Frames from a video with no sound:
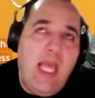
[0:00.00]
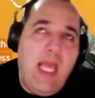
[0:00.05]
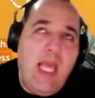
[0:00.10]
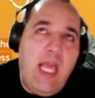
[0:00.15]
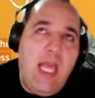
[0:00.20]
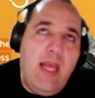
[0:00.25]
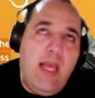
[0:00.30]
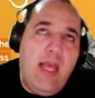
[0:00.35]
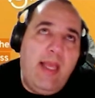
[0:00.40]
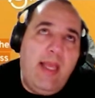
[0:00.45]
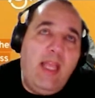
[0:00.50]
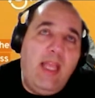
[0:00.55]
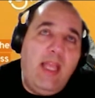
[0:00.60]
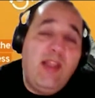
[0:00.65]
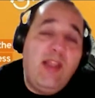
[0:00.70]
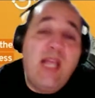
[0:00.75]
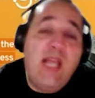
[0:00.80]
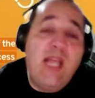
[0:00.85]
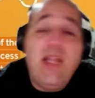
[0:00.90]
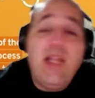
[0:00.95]
it
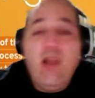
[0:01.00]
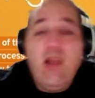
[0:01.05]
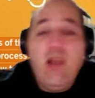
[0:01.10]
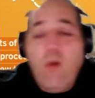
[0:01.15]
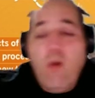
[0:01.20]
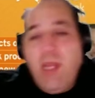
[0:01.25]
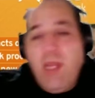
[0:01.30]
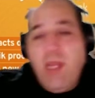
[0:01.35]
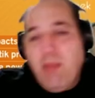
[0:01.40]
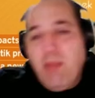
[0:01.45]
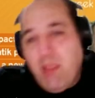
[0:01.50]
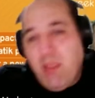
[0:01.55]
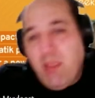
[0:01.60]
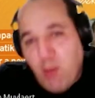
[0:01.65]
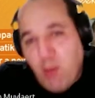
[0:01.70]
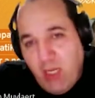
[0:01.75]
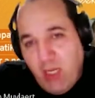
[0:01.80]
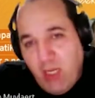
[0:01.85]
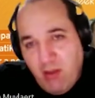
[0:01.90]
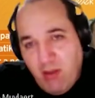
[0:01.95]
starts the commitment
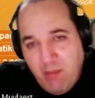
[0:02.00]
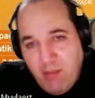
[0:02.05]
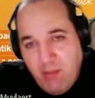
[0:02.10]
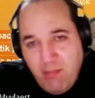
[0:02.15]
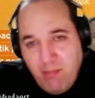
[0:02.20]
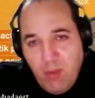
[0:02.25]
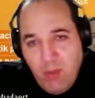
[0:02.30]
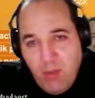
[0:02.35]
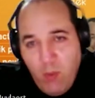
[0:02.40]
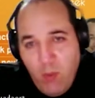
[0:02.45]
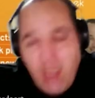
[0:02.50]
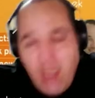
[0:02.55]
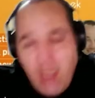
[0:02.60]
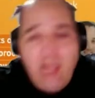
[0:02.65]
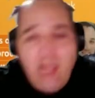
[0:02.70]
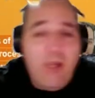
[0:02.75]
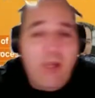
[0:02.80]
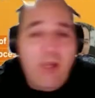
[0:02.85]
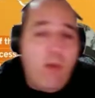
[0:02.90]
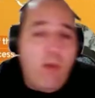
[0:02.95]
point. What
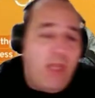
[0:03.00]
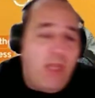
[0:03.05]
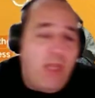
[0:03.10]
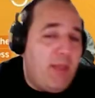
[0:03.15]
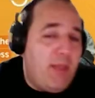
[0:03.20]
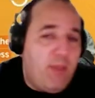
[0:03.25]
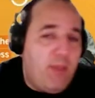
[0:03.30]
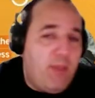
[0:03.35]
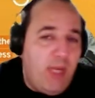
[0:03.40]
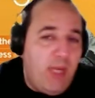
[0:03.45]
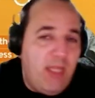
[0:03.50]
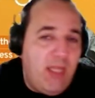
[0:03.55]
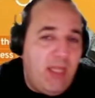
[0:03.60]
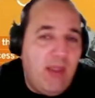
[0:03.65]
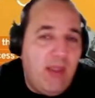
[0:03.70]
is the commitment point?